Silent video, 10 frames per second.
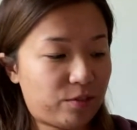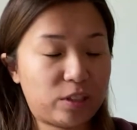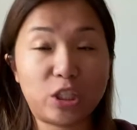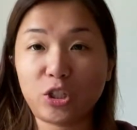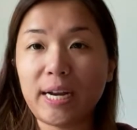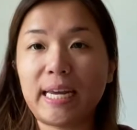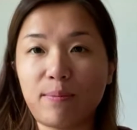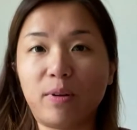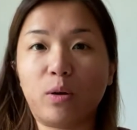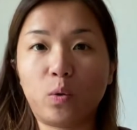try to keep
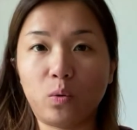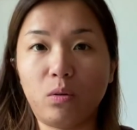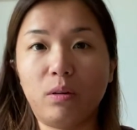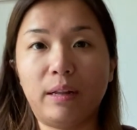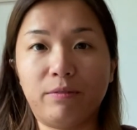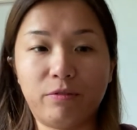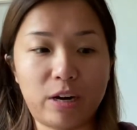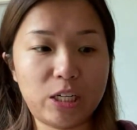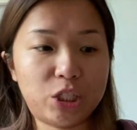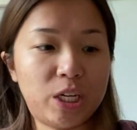it cool and
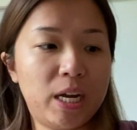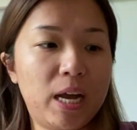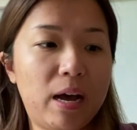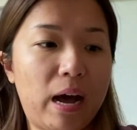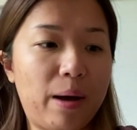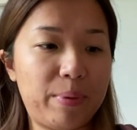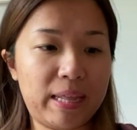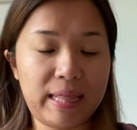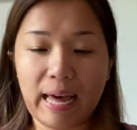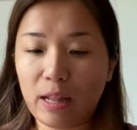fresh
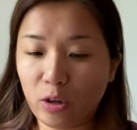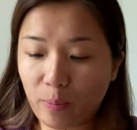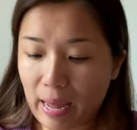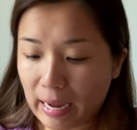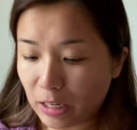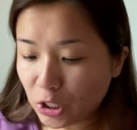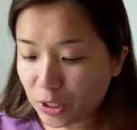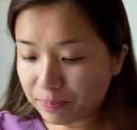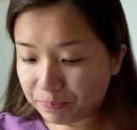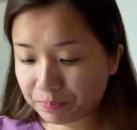in that little package.
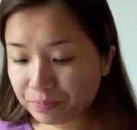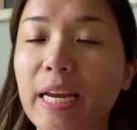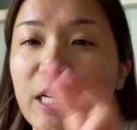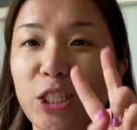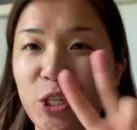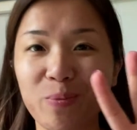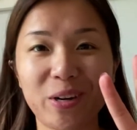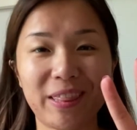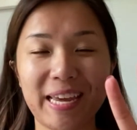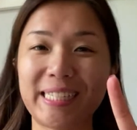2 more
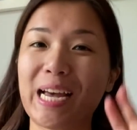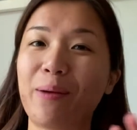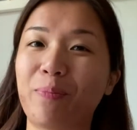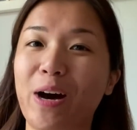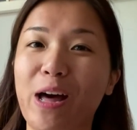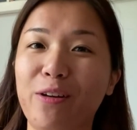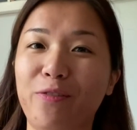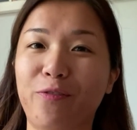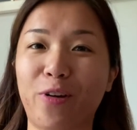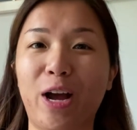things I bought
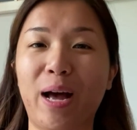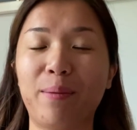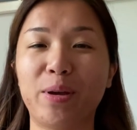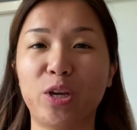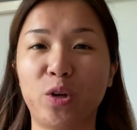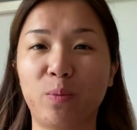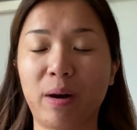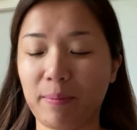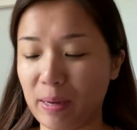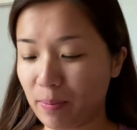from
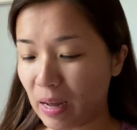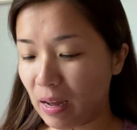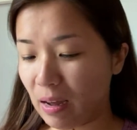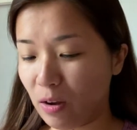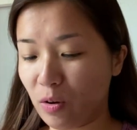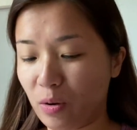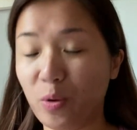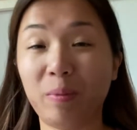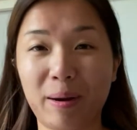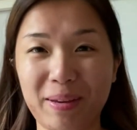
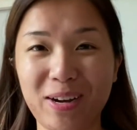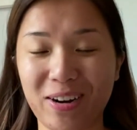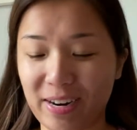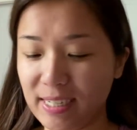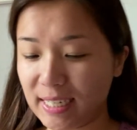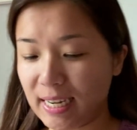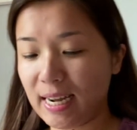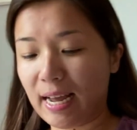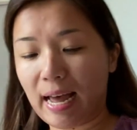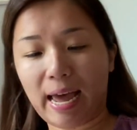Umamicart.
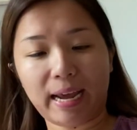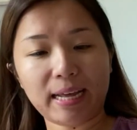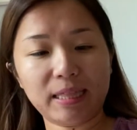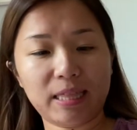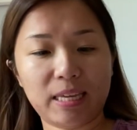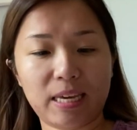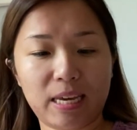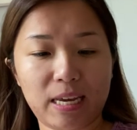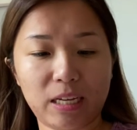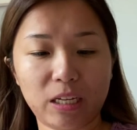I got
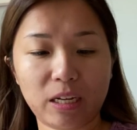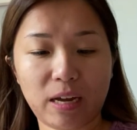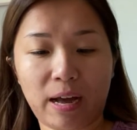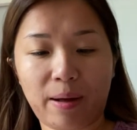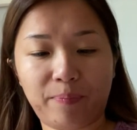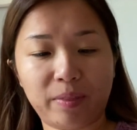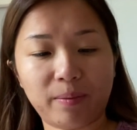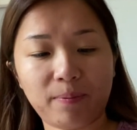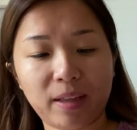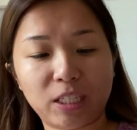the
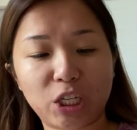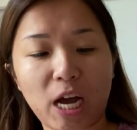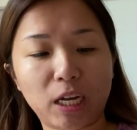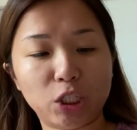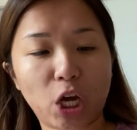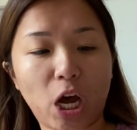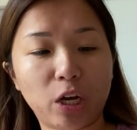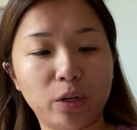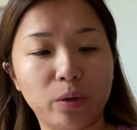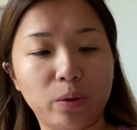Jaga
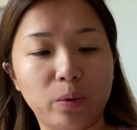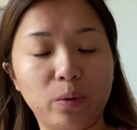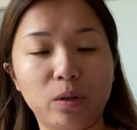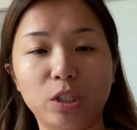Choco